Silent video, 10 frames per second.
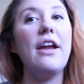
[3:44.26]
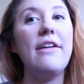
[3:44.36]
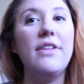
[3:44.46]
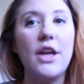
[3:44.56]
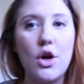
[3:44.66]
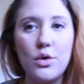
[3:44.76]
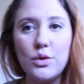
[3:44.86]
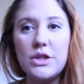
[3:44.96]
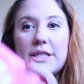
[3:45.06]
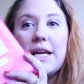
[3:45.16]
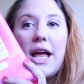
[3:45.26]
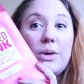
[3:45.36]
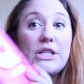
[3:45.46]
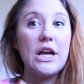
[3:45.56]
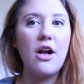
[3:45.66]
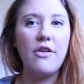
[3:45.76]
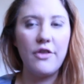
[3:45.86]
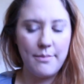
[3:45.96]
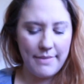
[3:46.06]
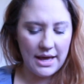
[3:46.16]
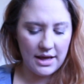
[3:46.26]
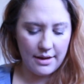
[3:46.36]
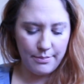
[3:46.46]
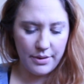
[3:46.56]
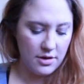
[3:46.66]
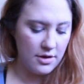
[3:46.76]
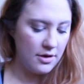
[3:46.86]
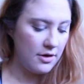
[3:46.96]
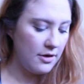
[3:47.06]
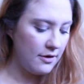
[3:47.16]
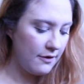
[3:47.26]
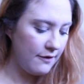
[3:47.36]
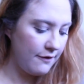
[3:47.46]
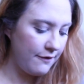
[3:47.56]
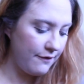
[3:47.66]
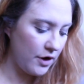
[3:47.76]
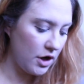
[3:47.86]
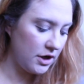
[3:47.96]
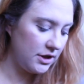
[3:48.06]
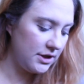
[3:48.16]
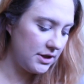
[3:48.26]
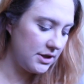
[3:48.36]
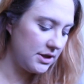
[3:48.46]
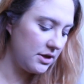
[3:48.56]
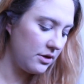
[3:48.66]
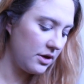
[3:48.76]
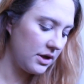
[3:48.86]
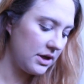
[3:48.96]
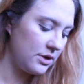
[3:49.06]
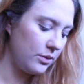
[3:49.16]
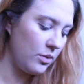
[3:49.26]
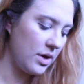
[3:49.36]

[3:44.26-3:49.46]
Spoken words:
dye videos, we take off our makeup first because we